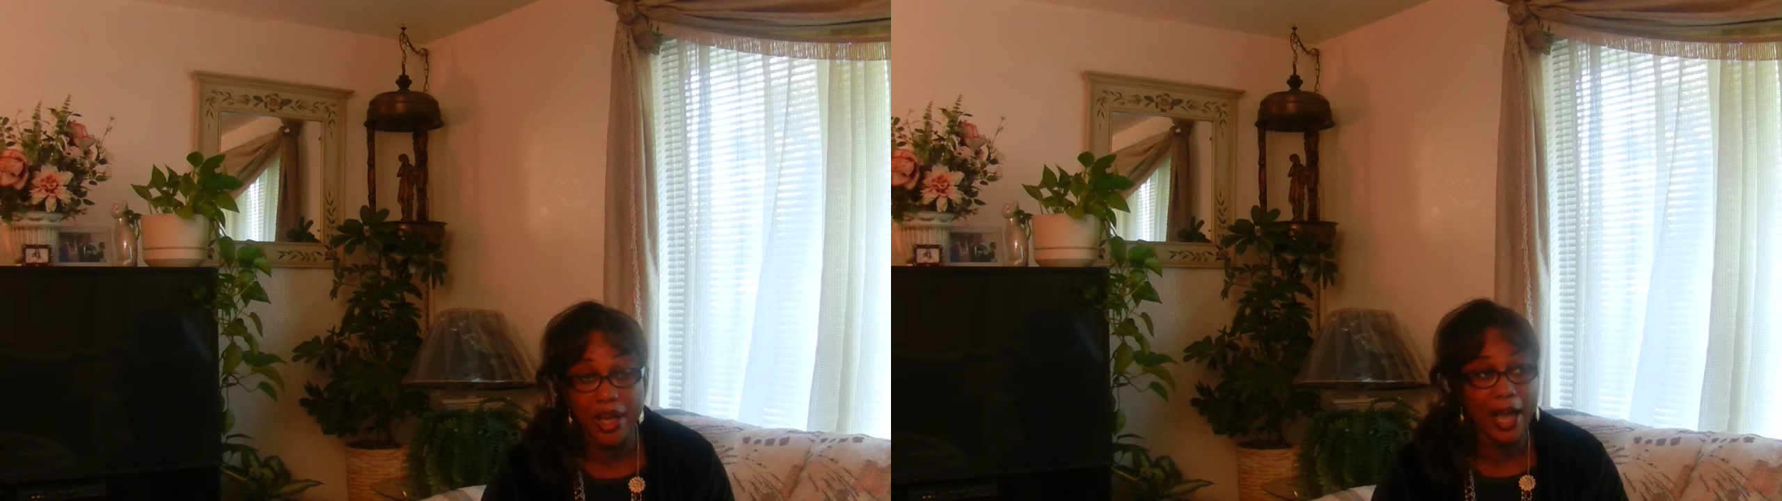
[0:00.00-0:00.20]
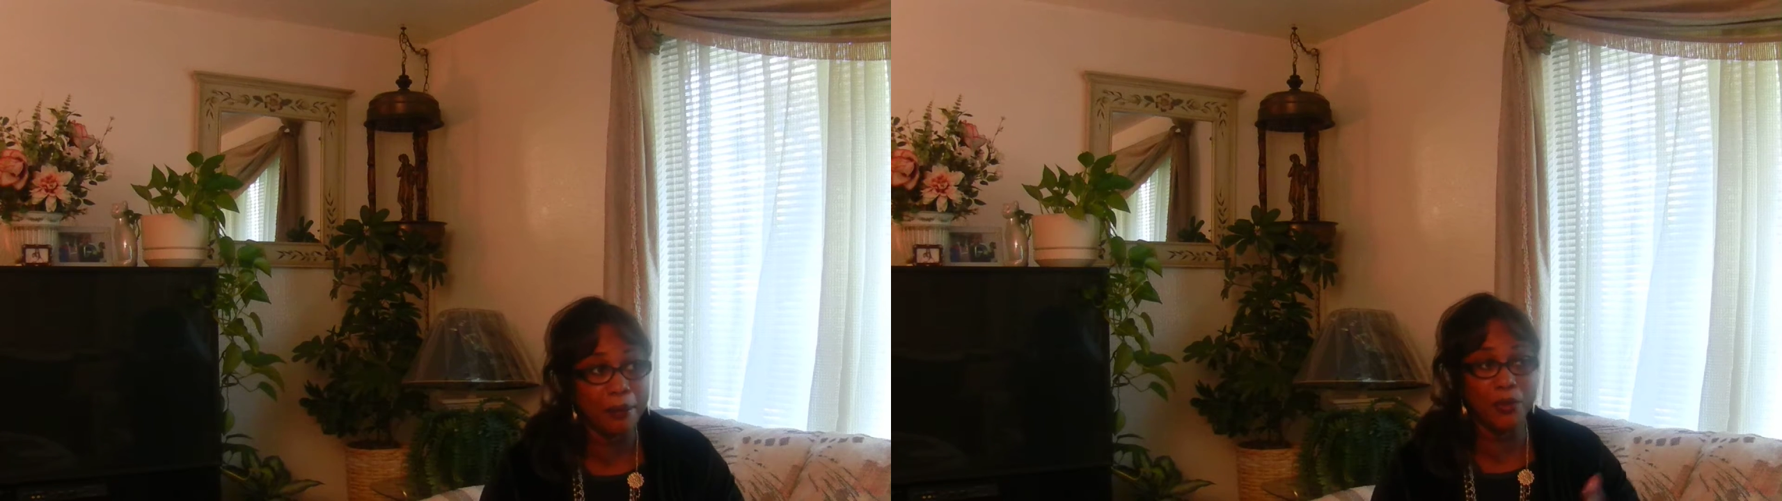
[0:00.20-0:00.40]

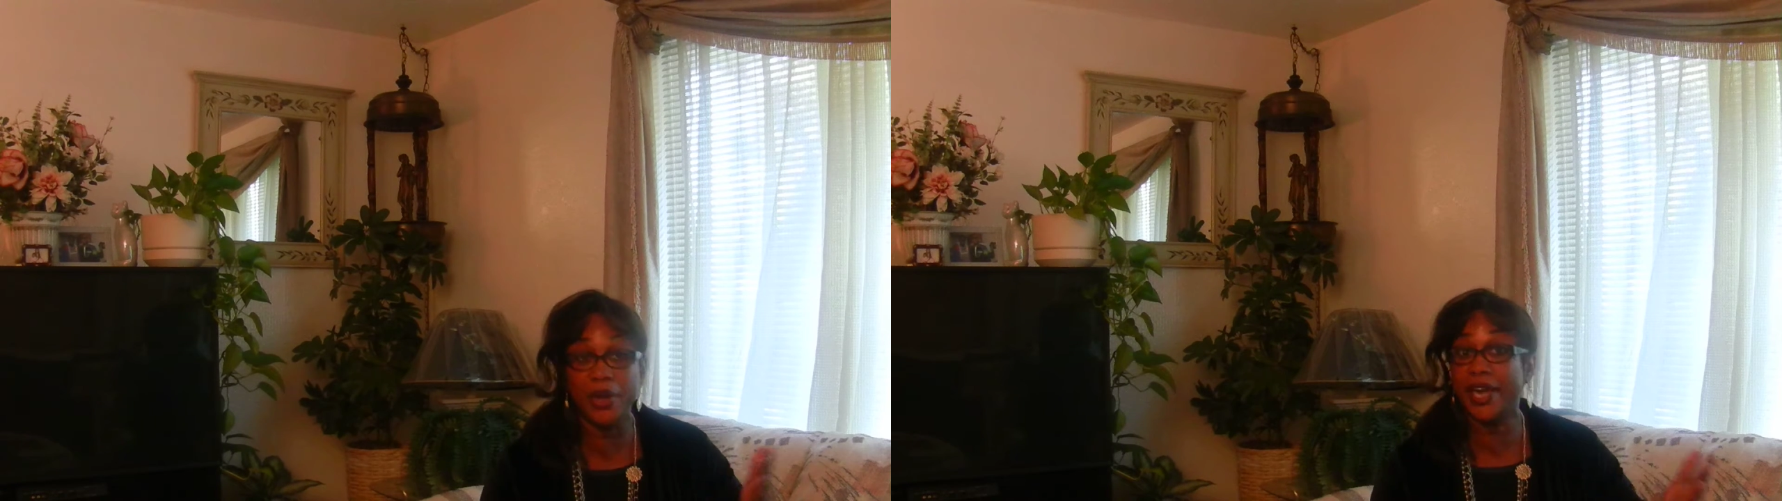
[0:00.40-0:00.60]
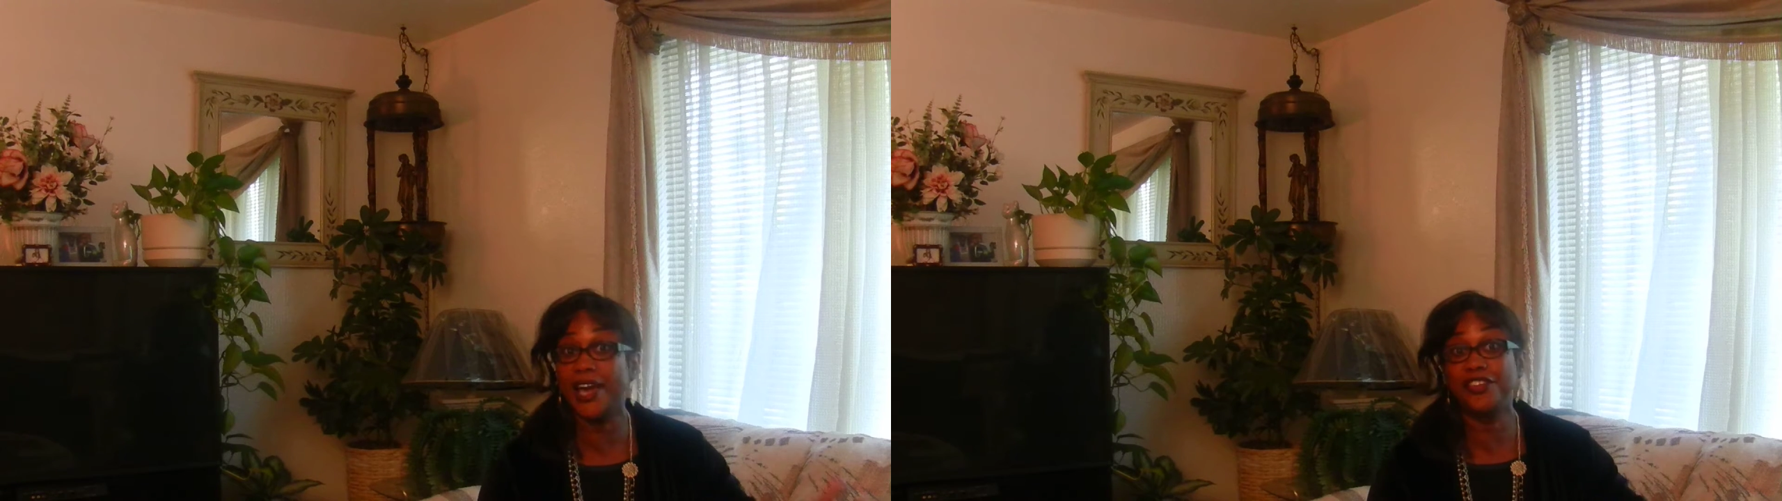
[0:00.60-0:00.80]
I mean,
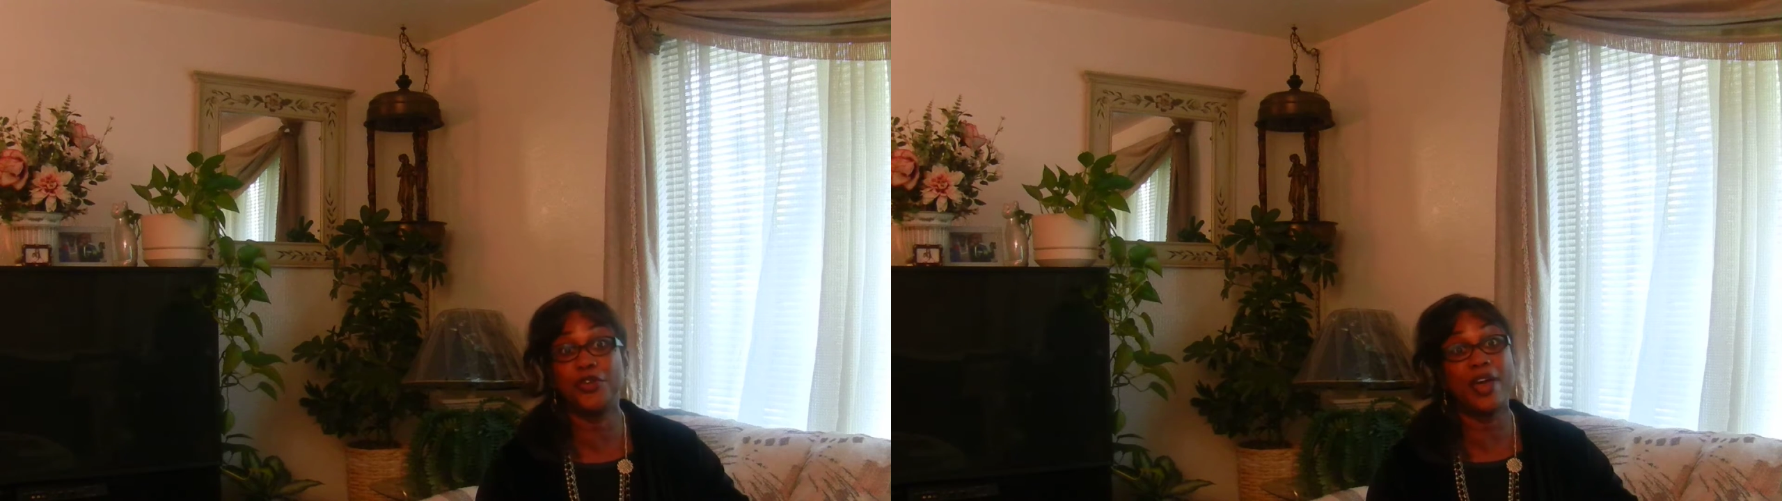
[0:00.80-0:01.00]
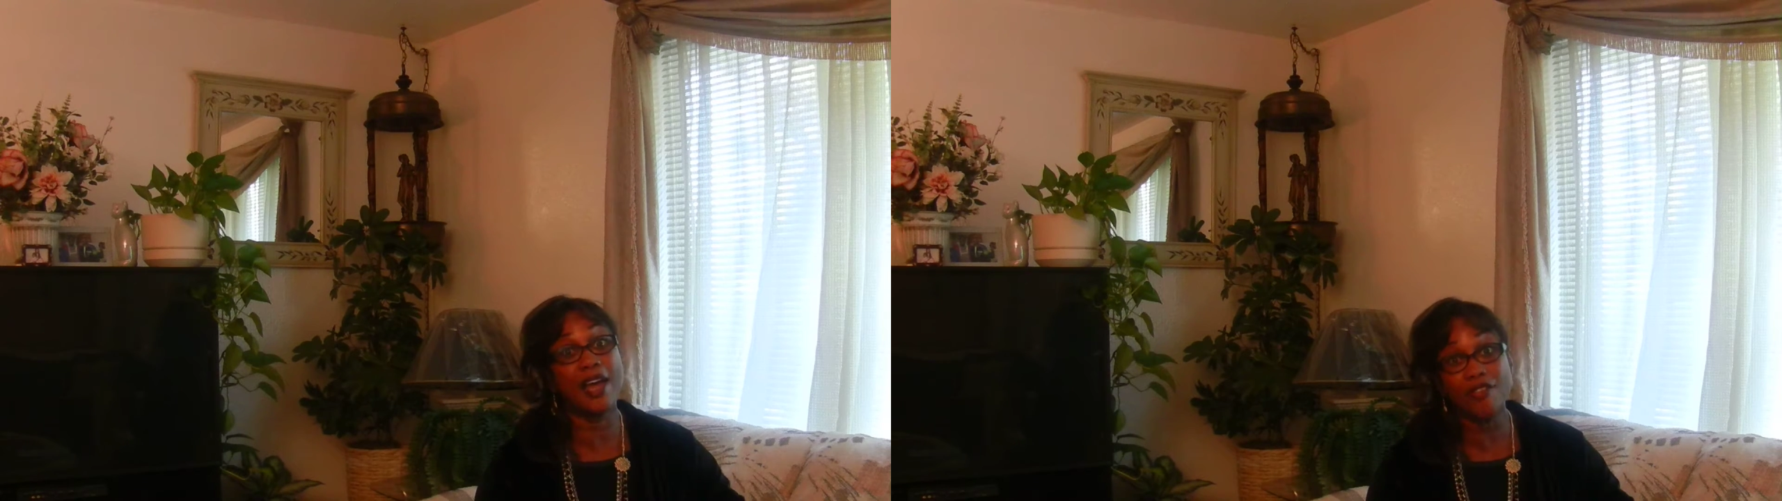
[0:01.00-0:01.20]
we can't
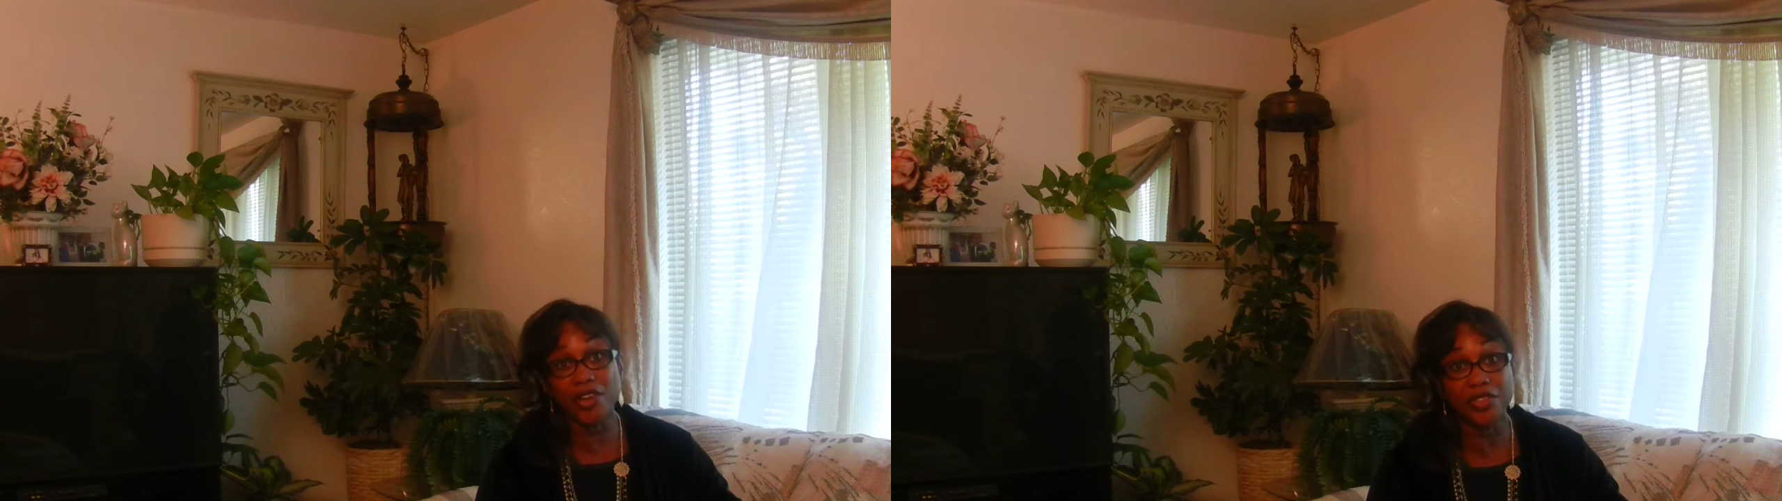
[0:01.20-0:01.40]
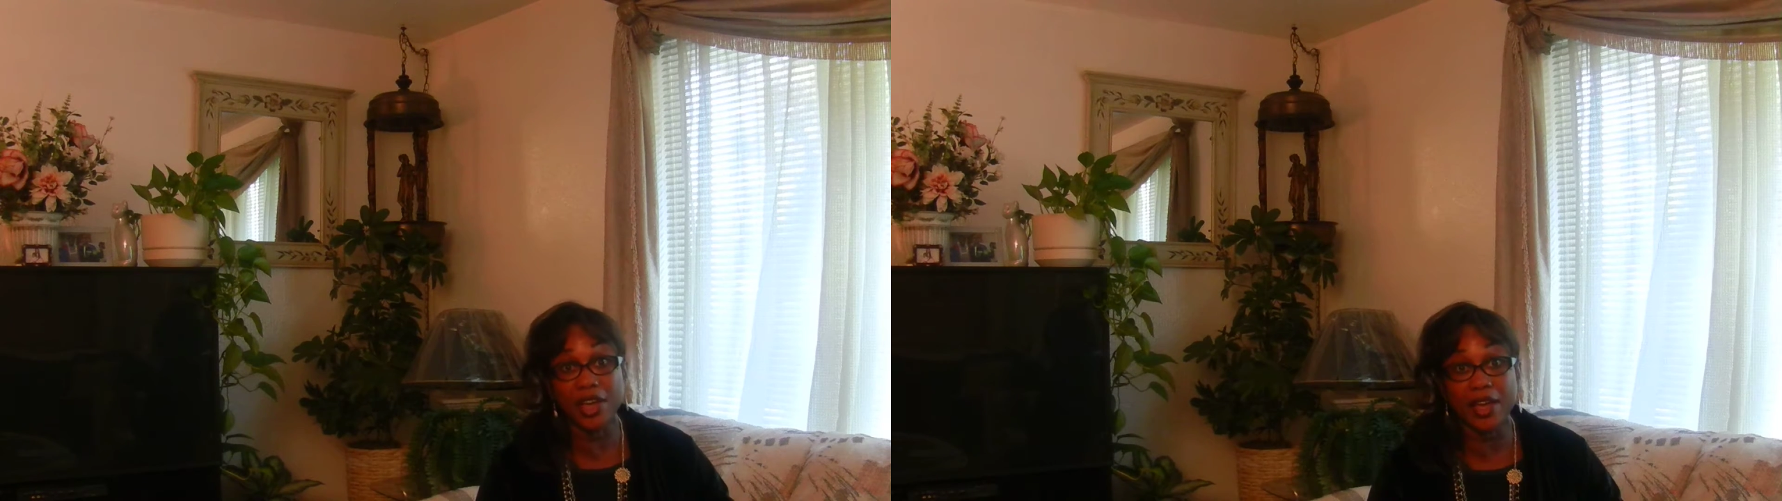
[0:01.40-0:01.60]
do
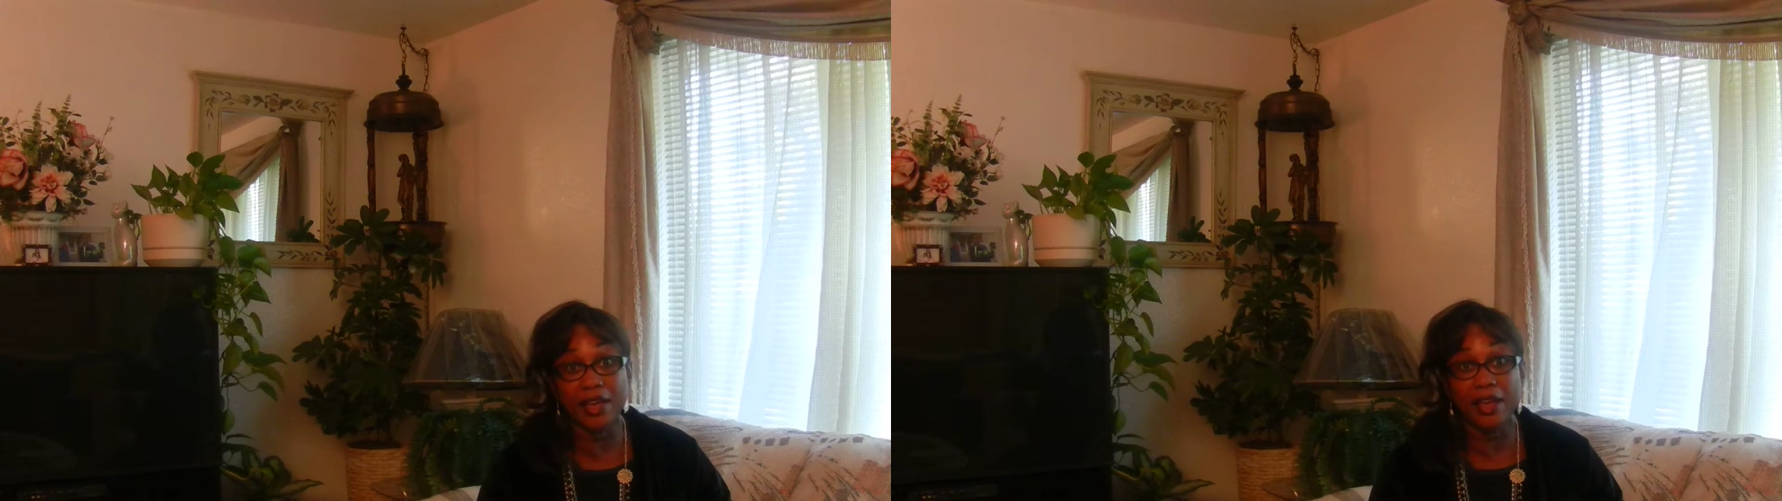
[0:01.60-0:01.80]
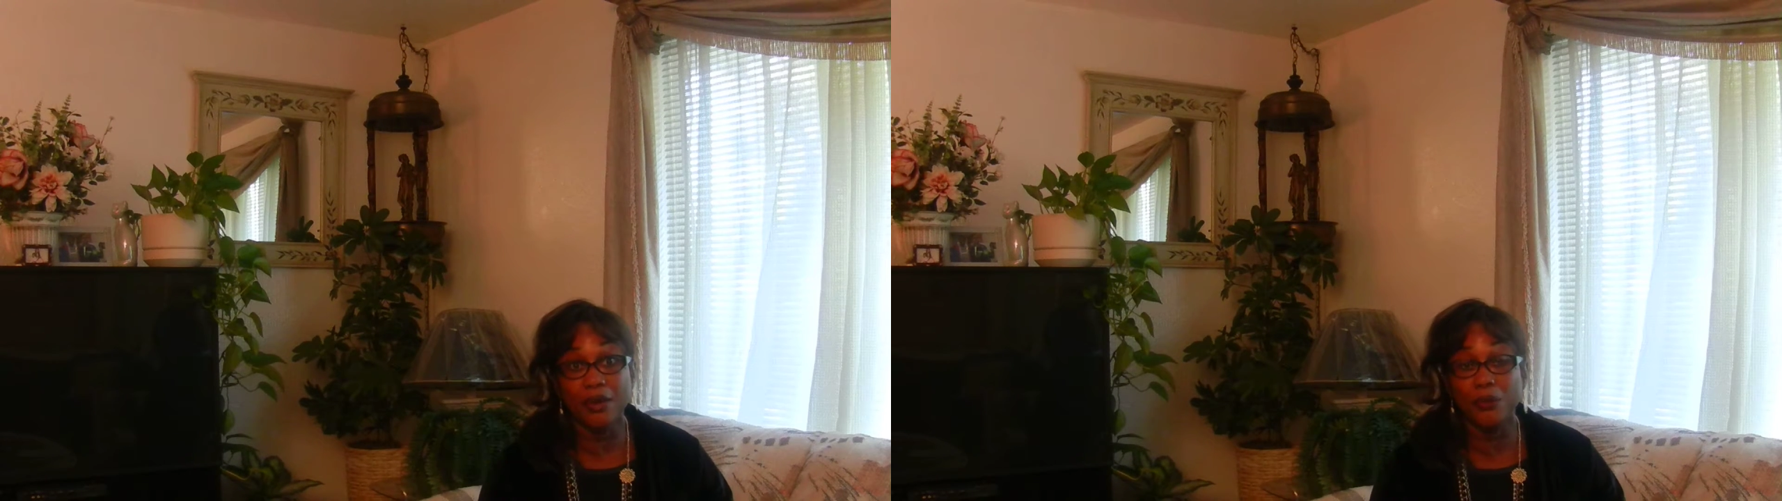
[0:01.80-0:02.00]
everything.